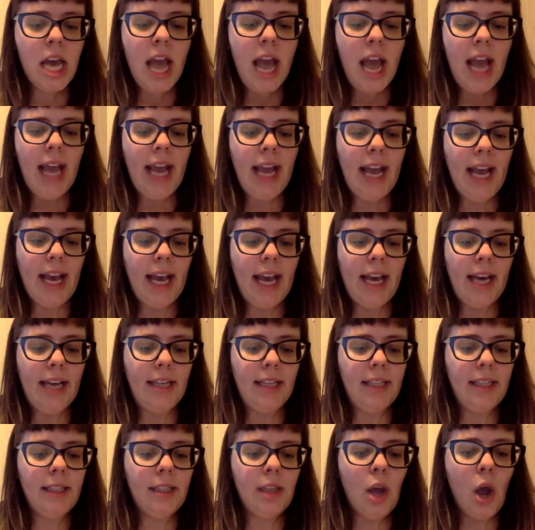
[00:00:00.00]

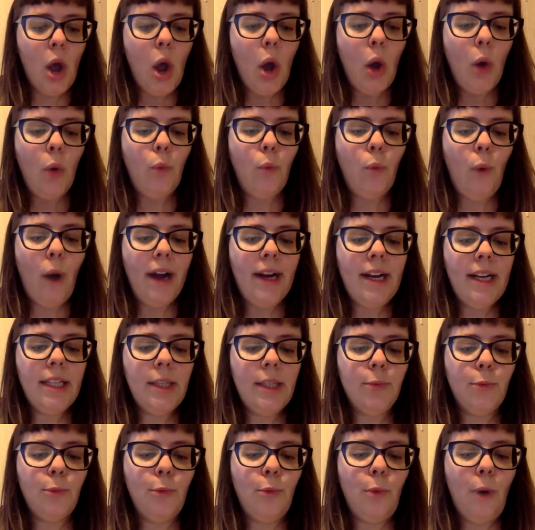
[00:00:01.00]
is what
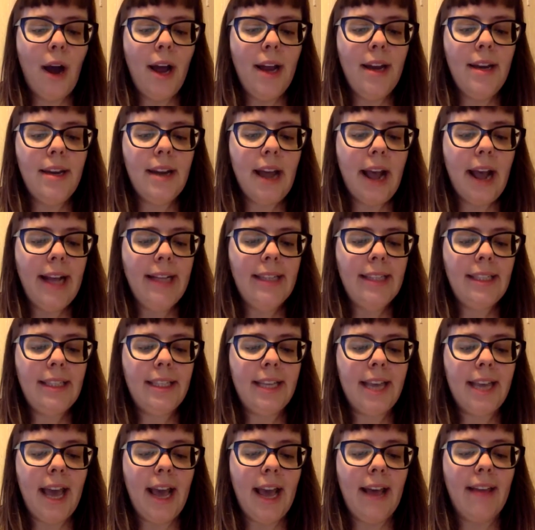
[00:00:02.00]
is one nice
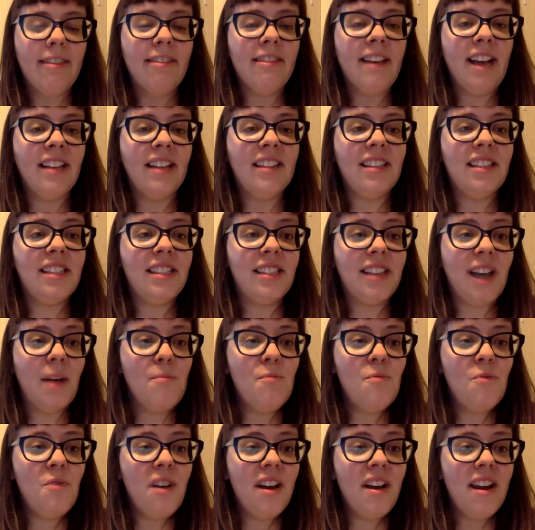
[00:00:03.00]
thing that
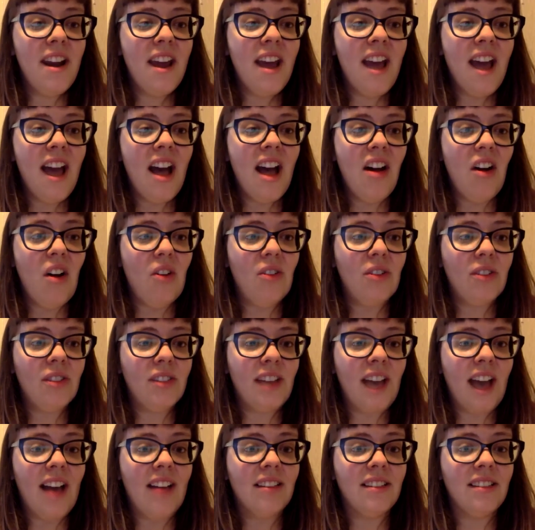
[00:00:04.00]
someone else
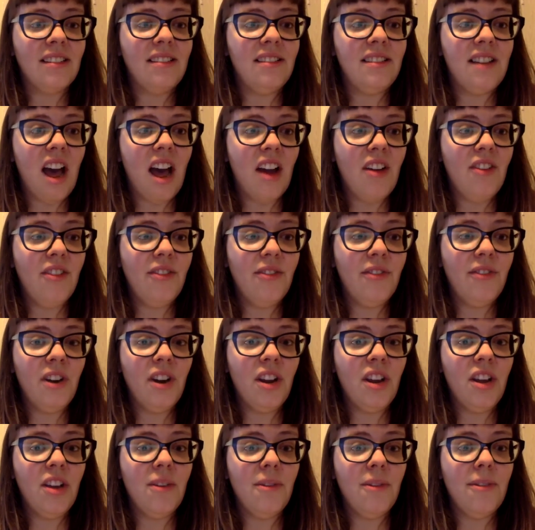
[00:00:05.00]
has done for
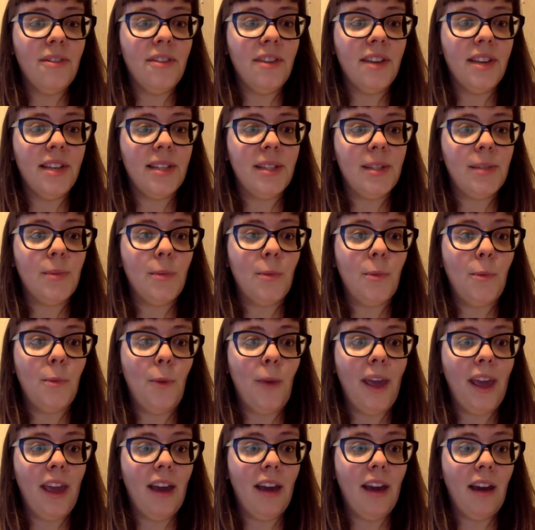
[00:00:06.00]
you this
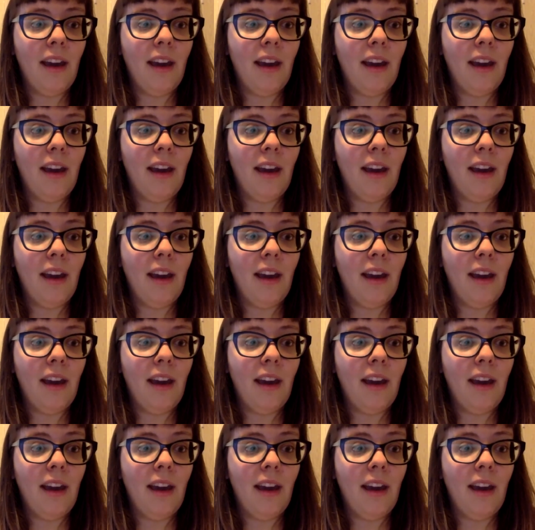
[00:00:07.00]
week?